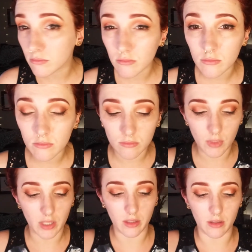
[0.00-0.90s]

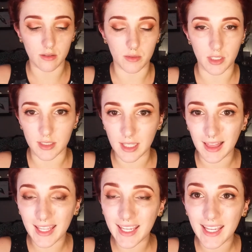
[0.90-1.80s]
I think this one needs a
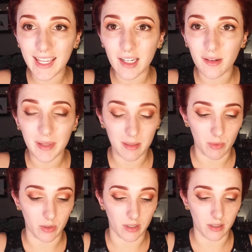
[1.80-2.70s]
little bit
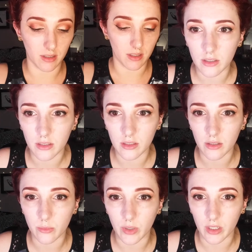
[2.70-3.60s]
more.
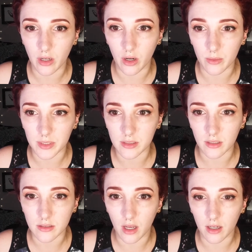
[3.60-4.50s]
One always
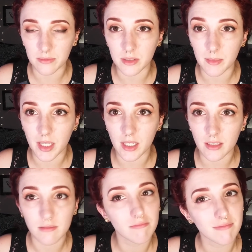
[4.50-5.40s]
looks off to me,
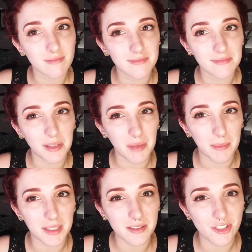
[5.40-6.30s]
but maybe
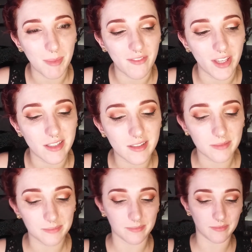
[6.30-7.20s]
it's just my face.
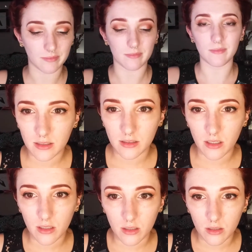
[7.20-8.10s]

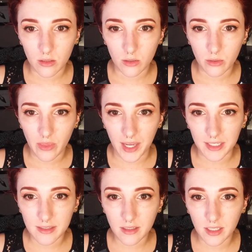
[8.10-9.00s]
So that
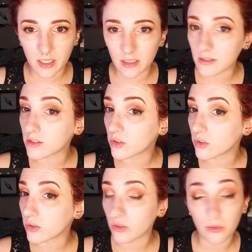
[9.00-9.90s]
is it
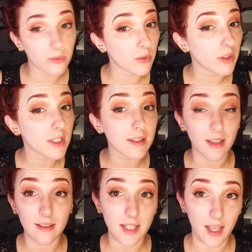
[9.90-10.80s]
for these
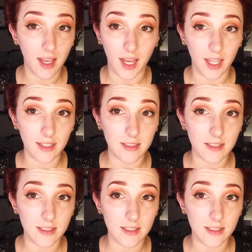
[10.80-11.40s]
sunset eyes.